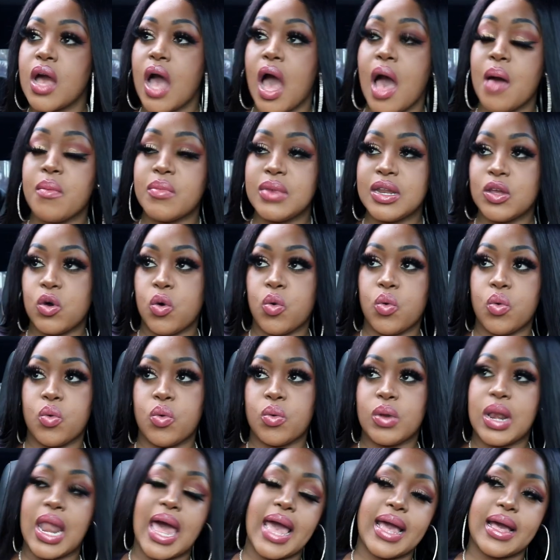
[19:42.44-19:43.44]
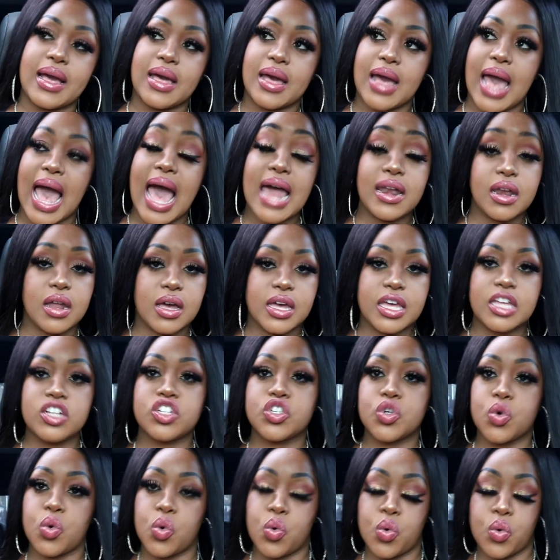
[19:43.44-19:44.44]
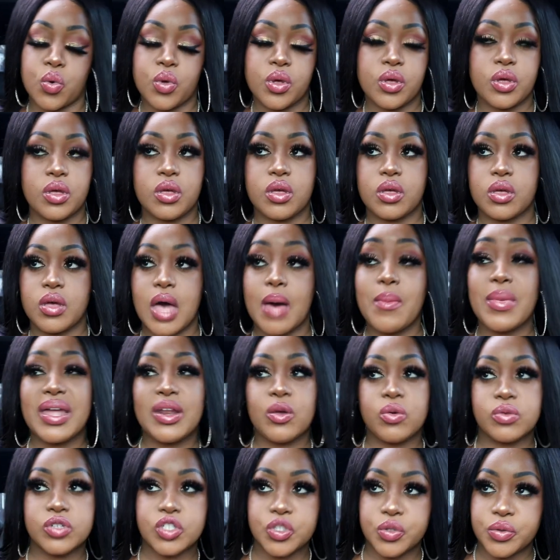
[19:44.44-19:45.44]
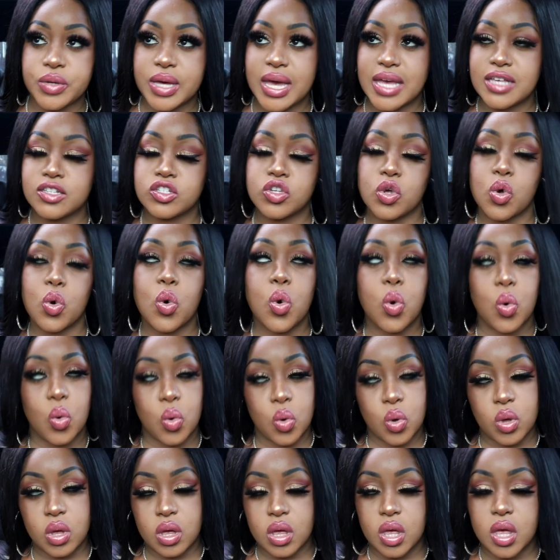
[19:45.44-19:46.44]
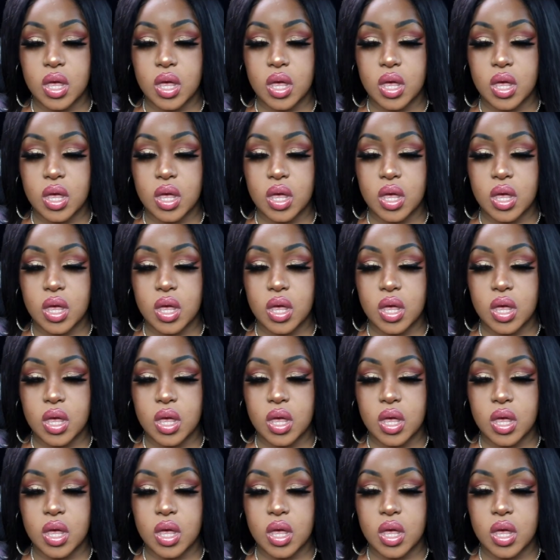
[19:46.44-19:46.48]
um, little like hand luggage, cool. And my little suitcase, cool.